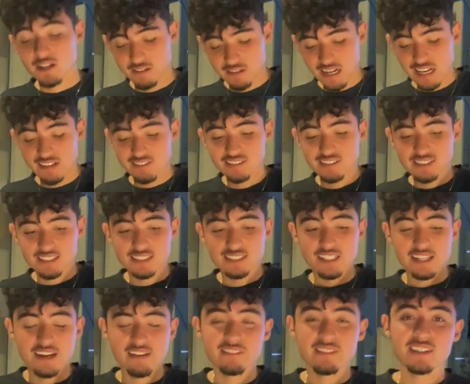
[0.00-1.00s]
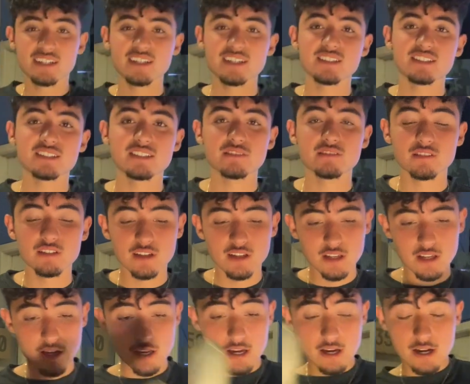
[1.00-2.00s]
I have these as an everyday shoe,
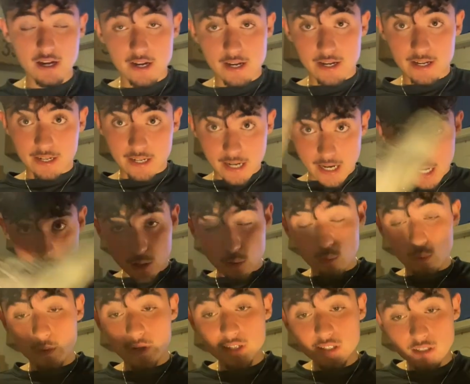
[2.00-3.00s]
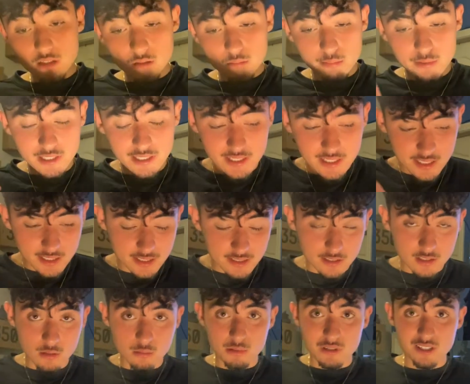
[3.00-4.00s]
and I will be getting a
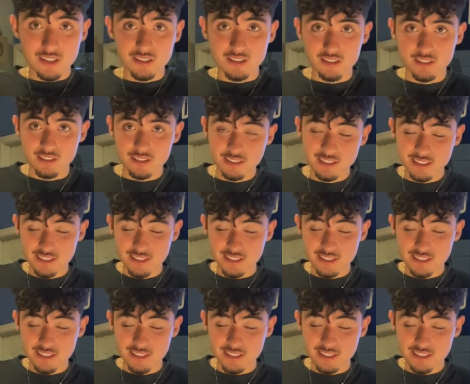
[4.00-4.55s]
new pair of these,